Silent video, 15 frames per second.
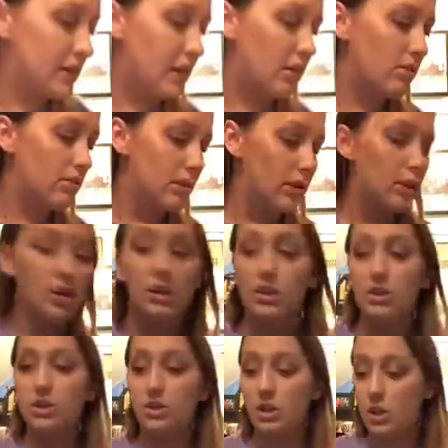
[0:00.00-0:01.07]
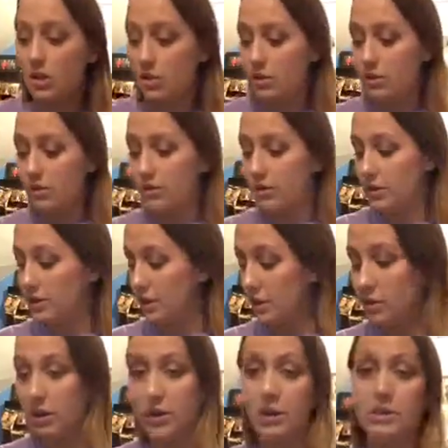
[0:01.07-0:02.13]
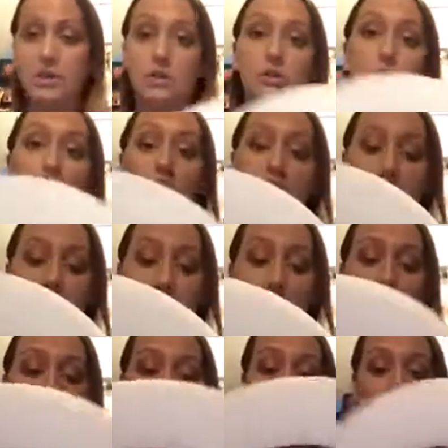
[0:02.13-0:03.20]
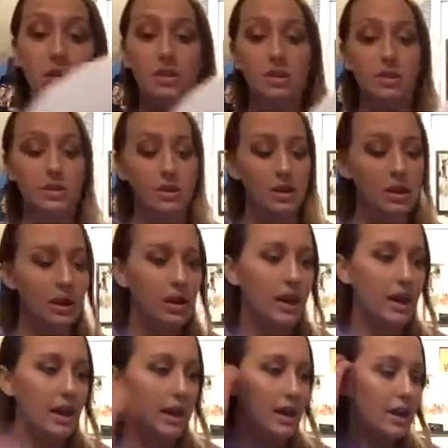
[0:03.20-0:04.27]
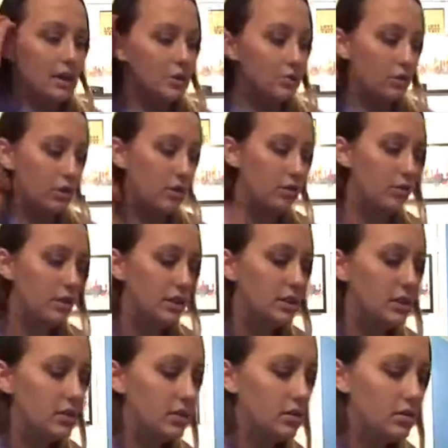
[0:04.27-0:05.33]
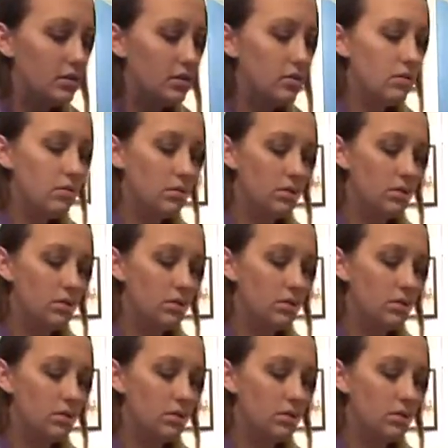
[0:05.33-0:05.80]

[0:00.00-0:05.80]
out. So the first thing we're going to do is we're going to take the wreath and we're going to